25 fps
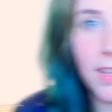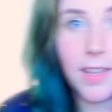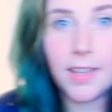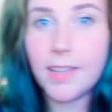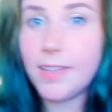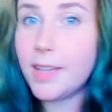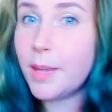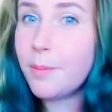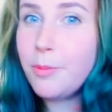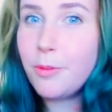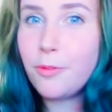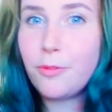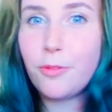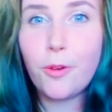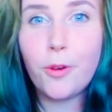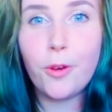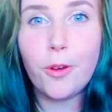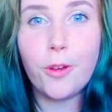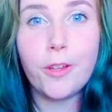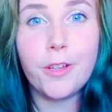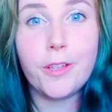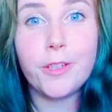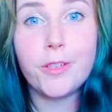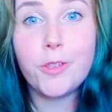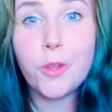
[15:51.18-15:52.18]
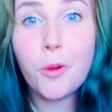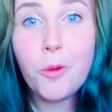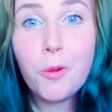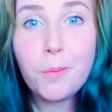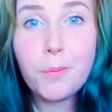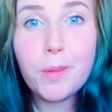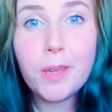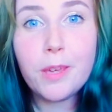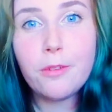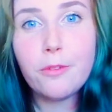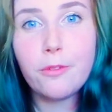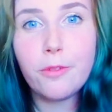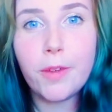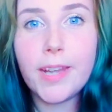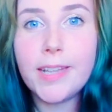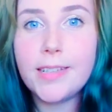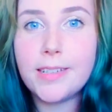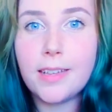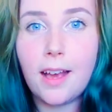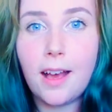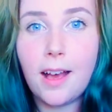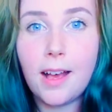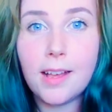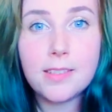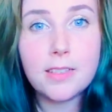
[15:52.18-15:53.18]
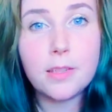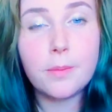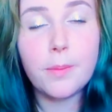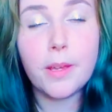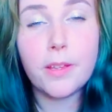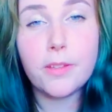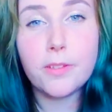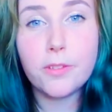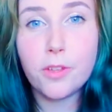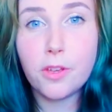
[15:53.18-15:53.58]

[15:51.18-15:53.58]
Number four, don't be afraid to ask about